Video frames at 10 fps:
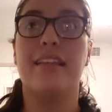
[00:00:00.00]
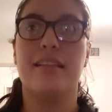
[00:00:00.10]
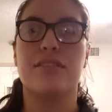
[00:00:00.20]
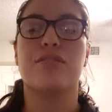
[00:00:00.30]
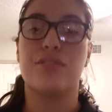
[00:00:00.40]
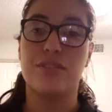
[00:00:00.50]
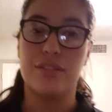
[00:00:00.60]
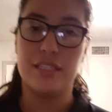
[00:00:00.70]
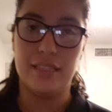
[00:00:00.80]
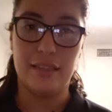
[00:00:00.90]
less
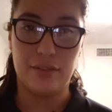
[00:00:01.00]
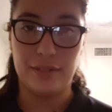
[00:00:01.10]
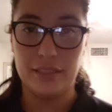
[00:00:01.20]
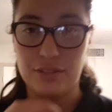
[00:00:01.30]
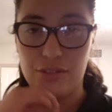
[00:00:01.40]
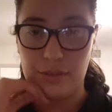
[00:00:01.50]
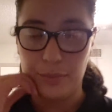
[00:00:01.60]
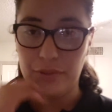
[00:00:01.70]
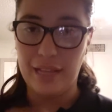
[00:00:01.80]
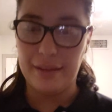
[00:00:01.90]
uncertainty that the relationship
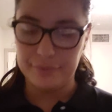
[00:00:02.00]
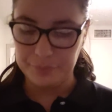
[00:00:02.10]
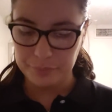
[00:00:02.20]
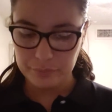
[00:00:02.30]
will have.